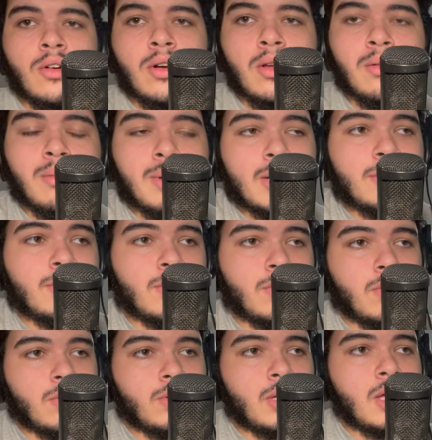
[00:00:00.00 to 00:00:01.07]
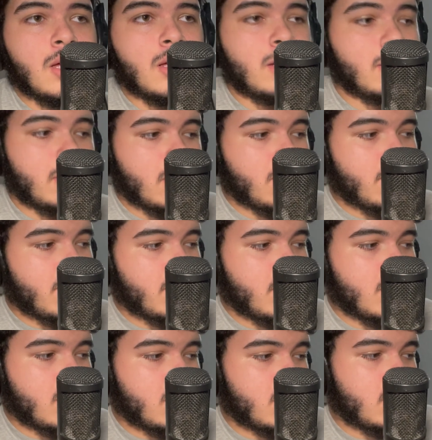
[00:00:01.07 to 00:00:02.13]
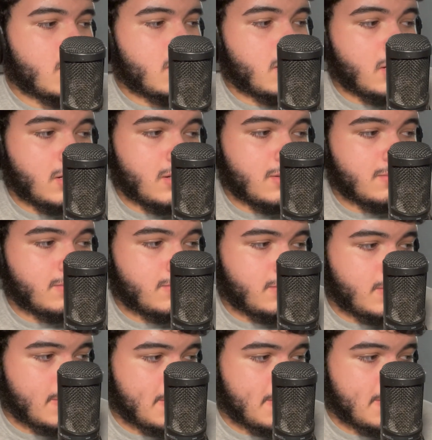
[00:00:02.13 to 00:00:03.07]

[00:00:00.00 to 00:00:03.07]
alright everybody so yeah now I got um